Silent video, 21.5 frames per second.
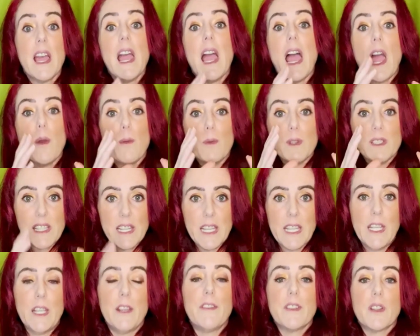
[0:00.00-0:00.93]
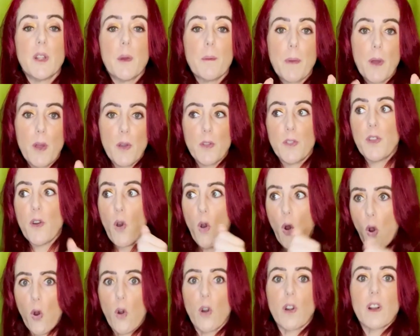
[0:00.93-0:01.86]
it was even about the
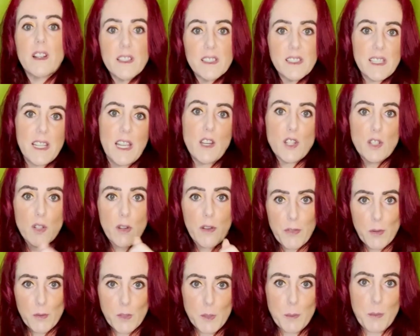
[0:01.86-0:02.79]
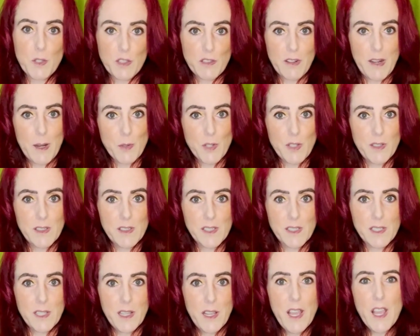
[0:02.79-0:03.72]
organisation of those
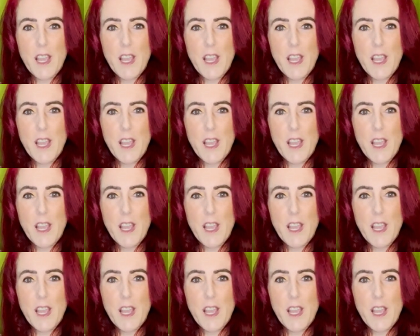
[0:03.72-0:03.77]
prescriptions.